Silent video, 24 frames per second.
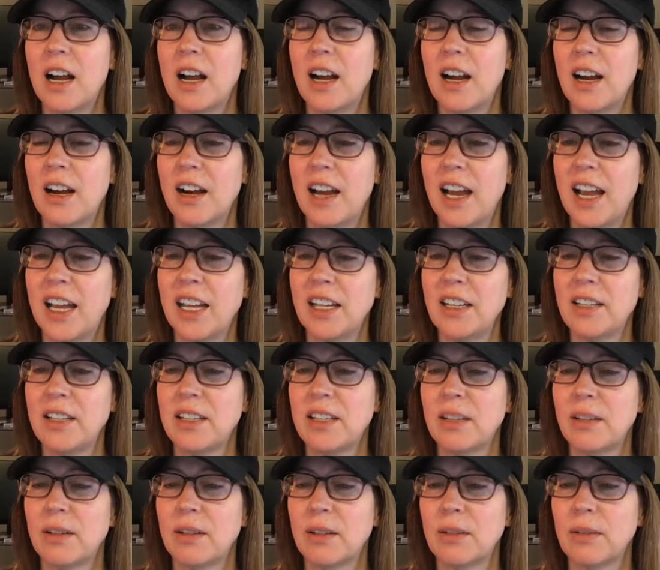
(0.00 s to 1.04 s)

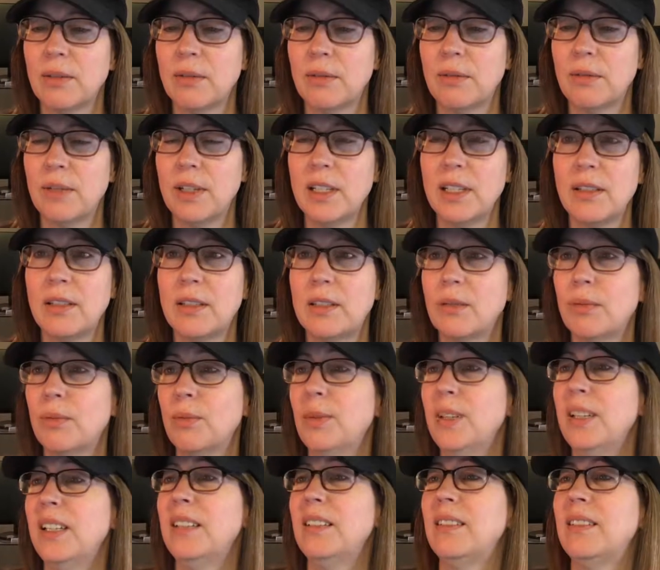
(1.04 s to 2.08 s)
Alright. What's
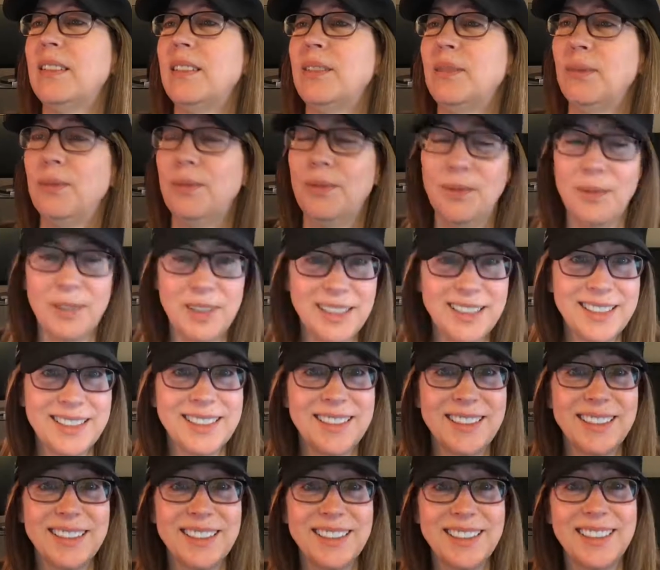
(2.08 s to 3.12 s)

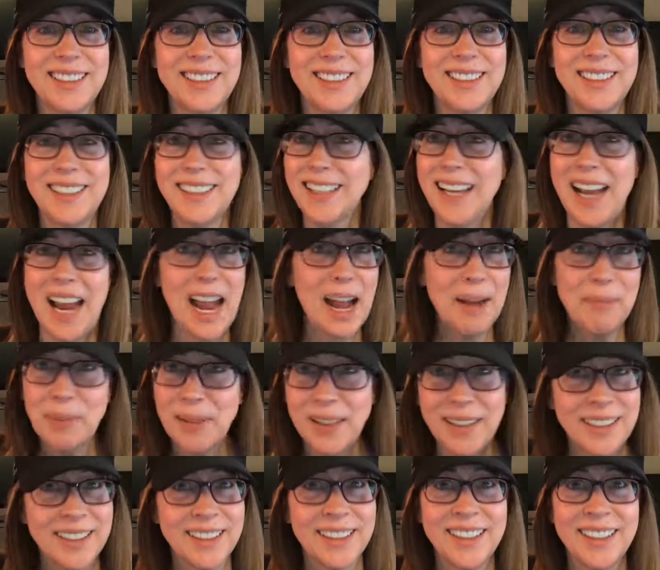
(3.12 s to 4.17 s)
what's going to
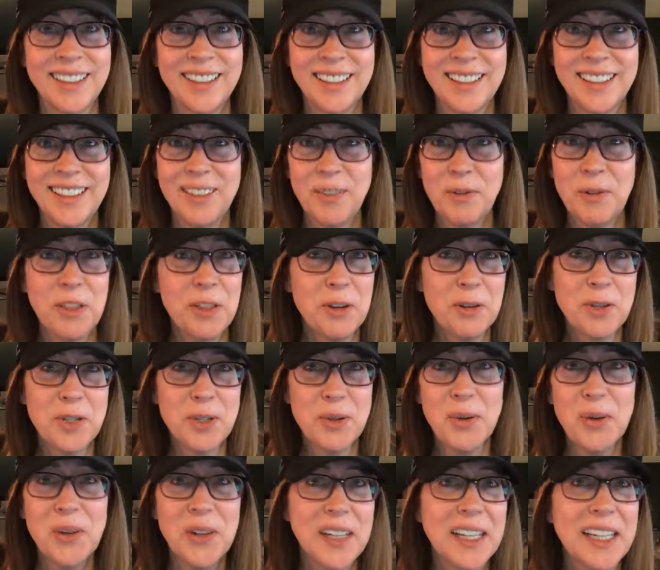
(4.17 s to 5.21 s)
happen with your
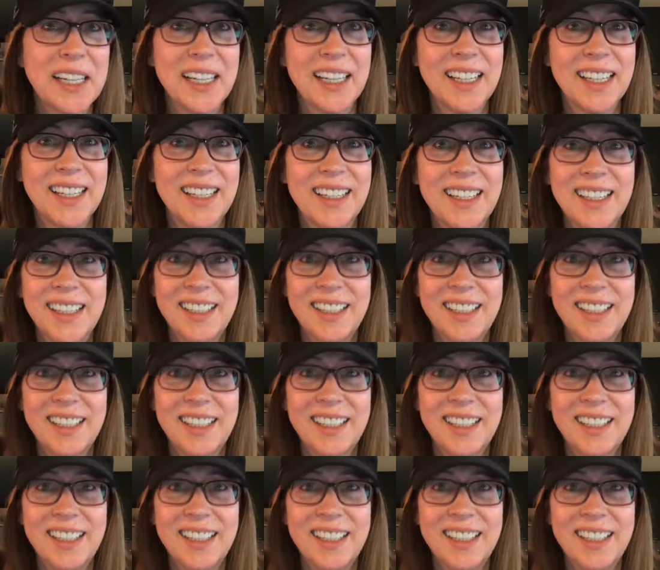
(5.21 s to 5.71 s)
story.